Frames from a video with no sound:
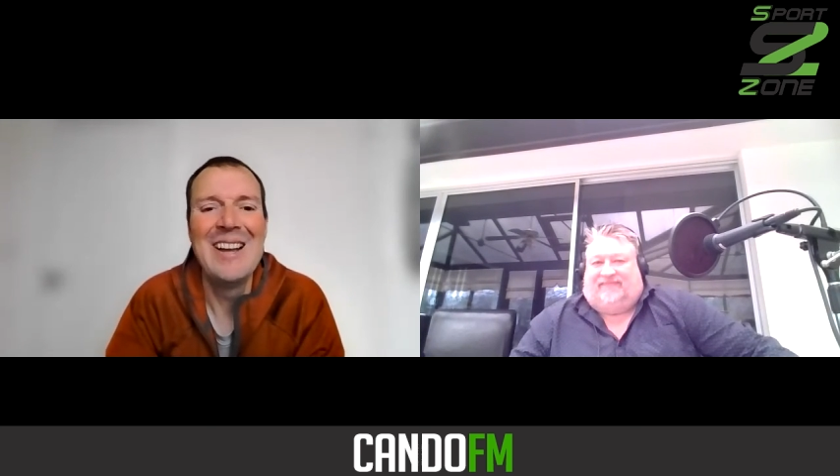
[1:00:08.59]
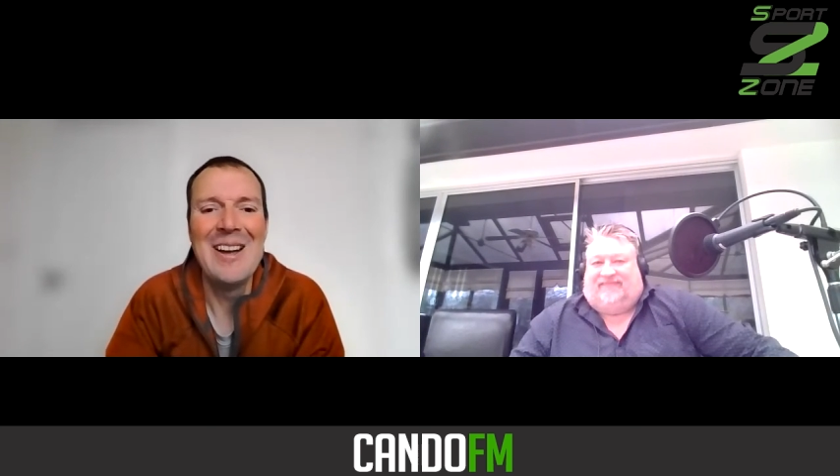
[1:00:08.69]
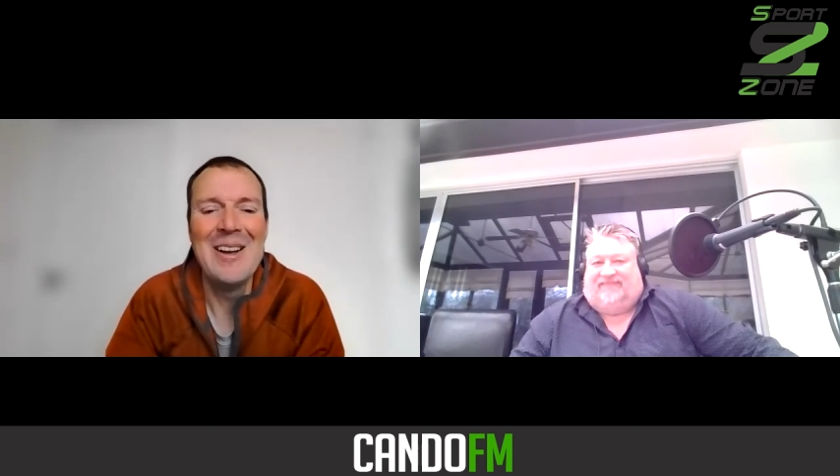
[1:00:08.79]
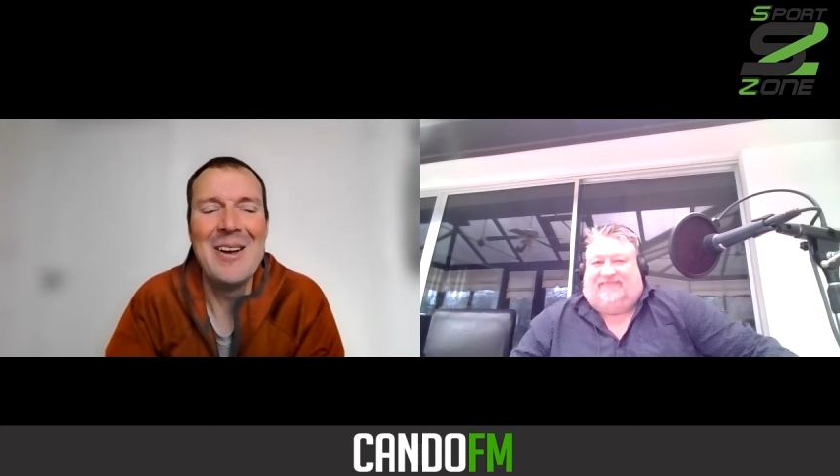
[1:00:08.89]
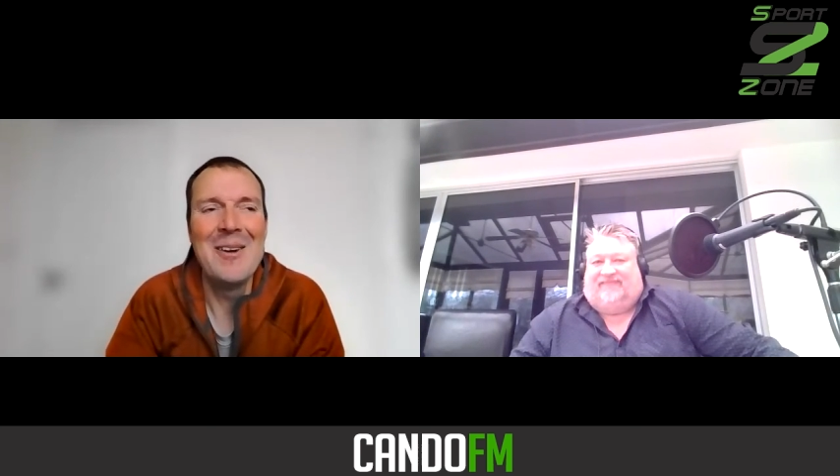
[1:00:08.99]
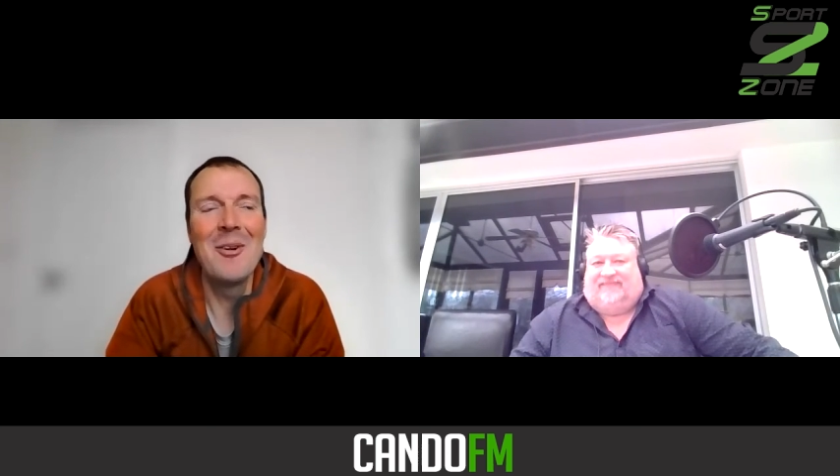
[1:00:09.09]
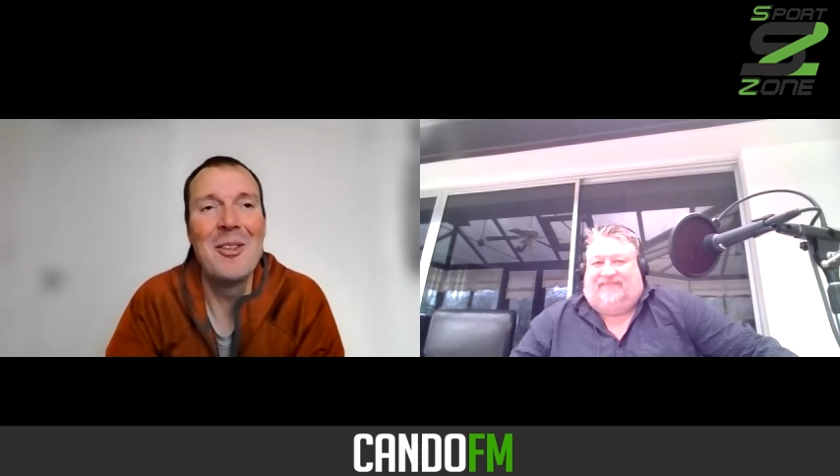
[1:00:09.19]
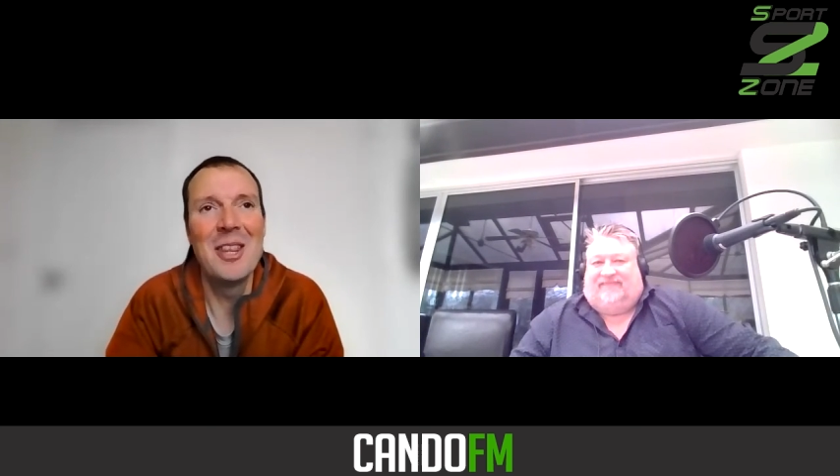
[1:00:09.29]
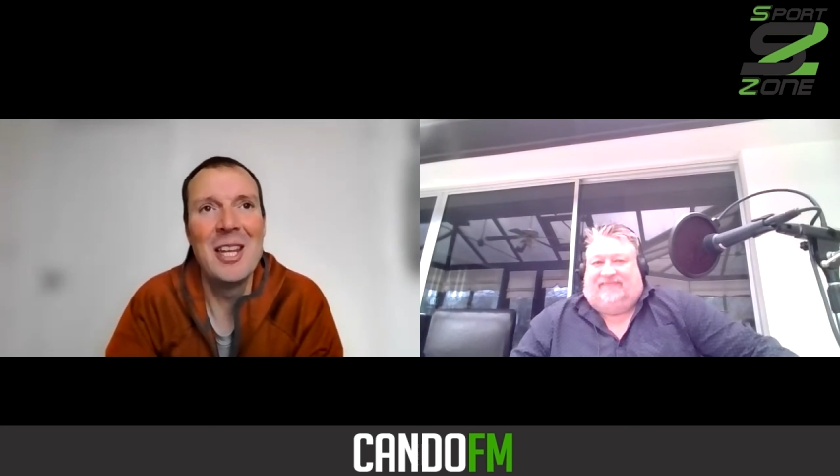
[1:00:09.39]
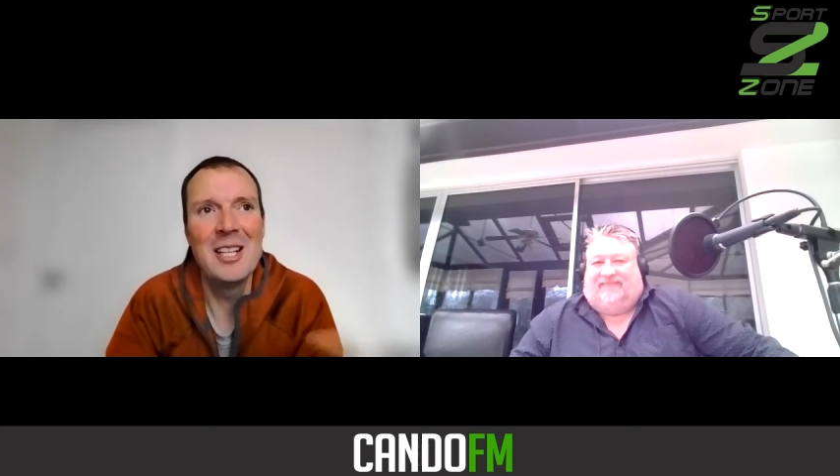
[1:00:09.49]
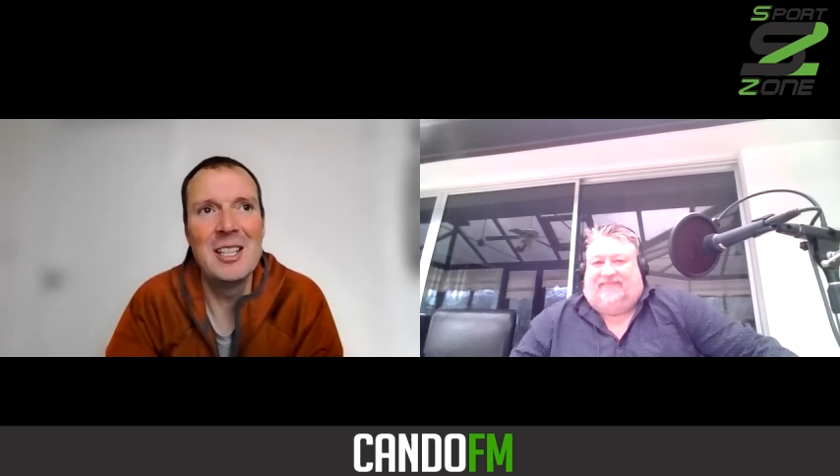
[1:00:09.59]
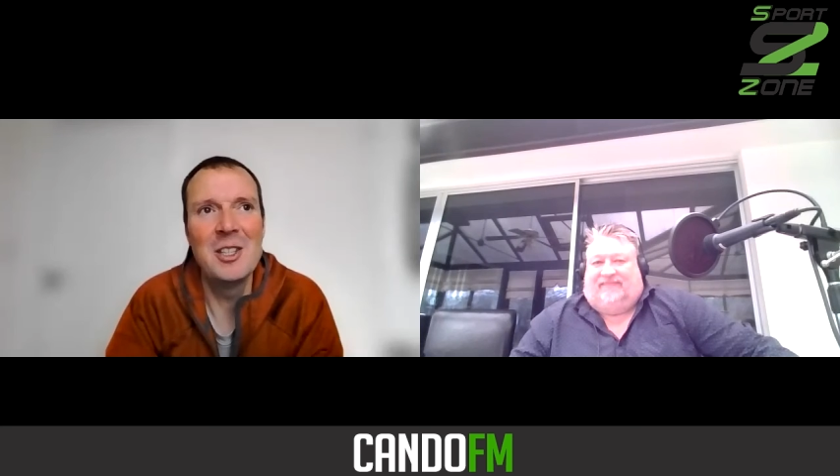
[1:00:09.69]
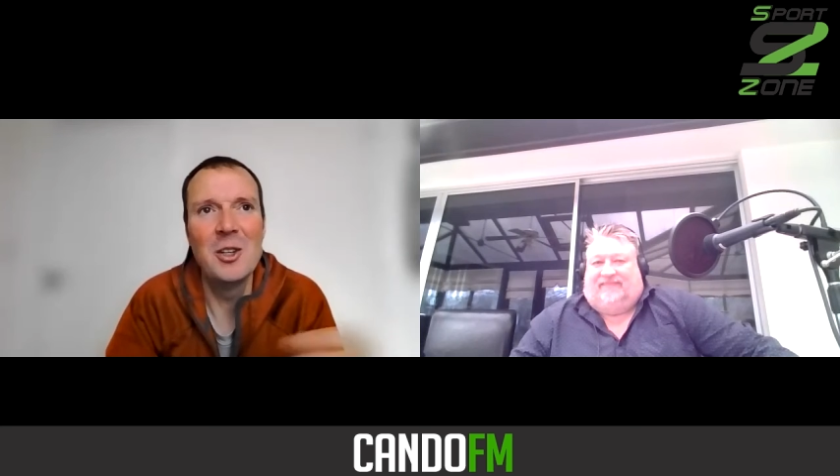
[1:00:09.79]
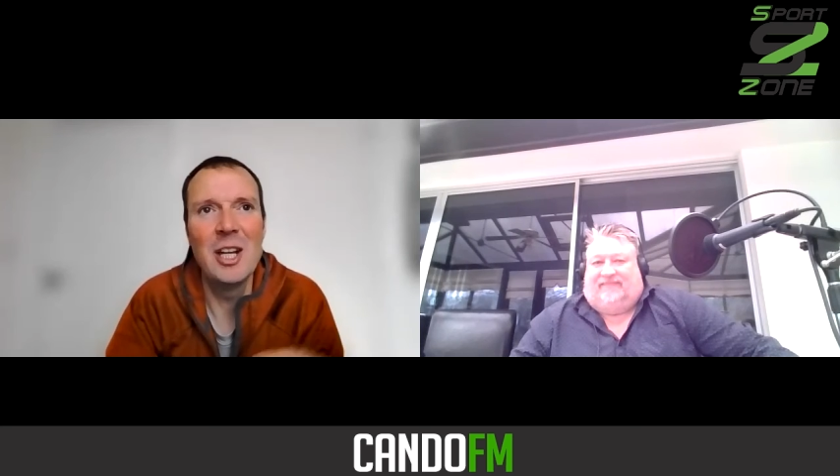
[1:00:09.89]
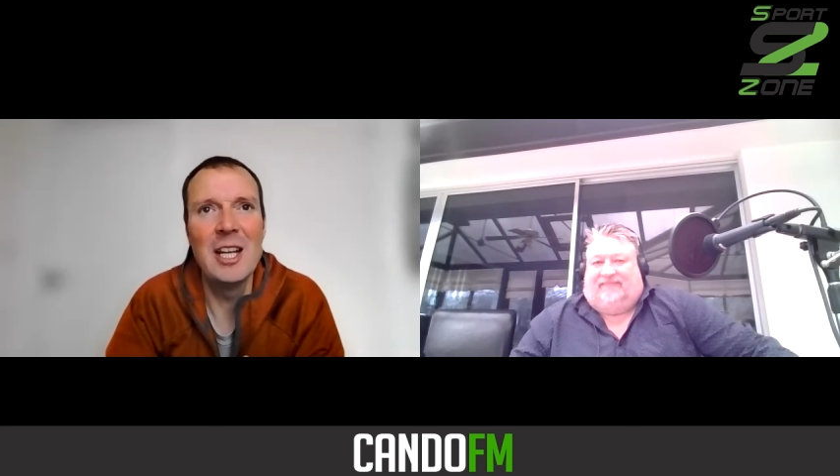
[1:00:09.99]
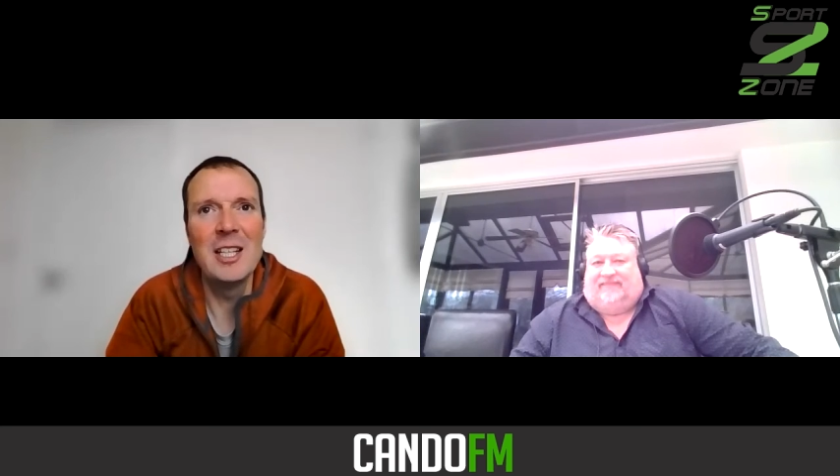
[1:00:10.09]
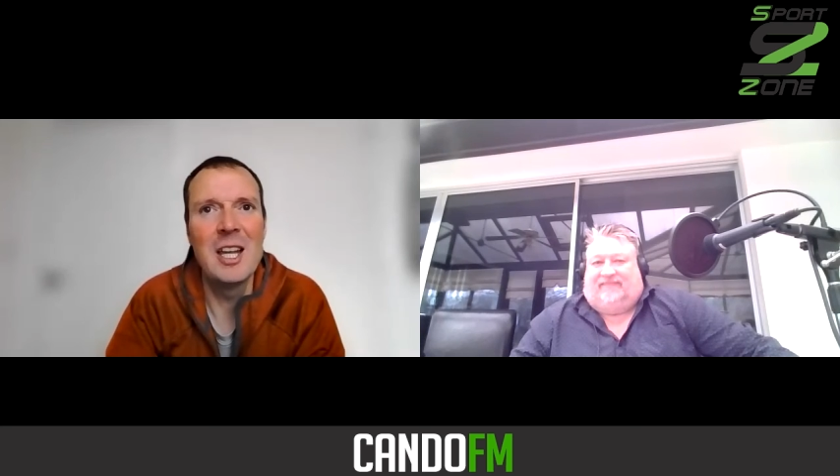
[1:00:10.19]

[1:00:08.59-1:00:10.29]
One of the young lady